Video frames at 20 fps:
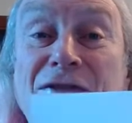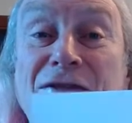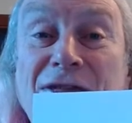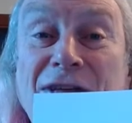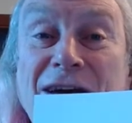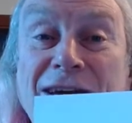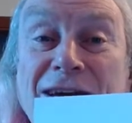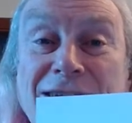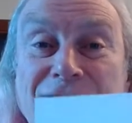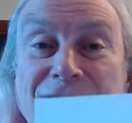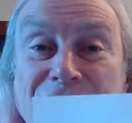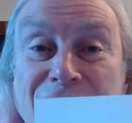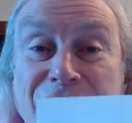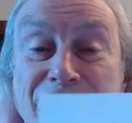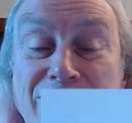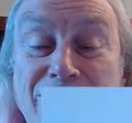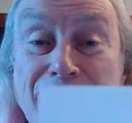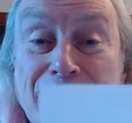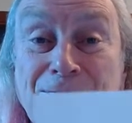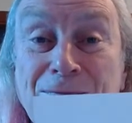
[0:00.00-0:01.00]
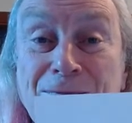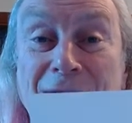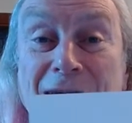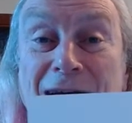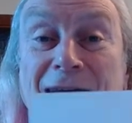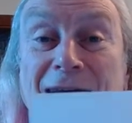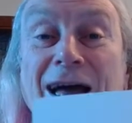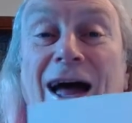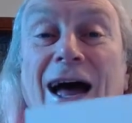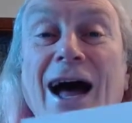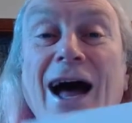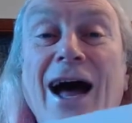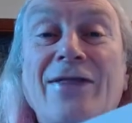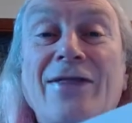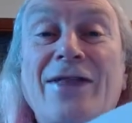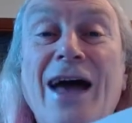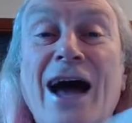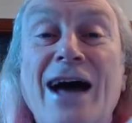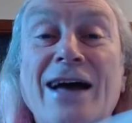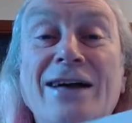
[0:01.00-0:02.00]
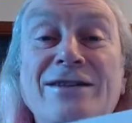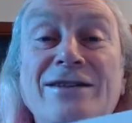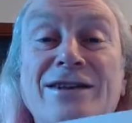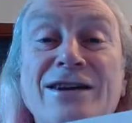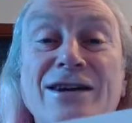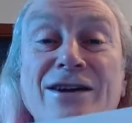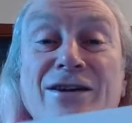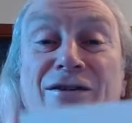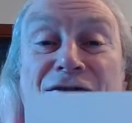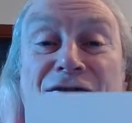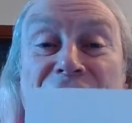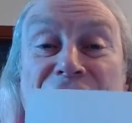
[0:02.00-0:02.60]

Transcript: things. And the idea of